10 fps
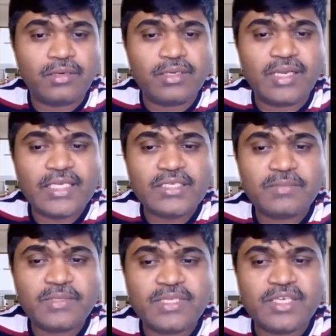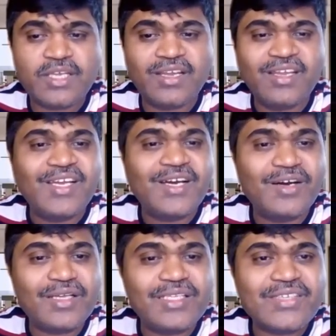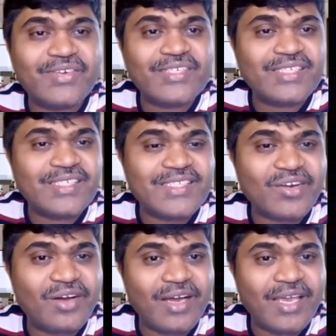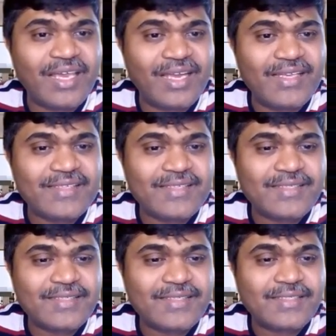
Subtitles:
what is last message? Okay, this question is wrong, I guess.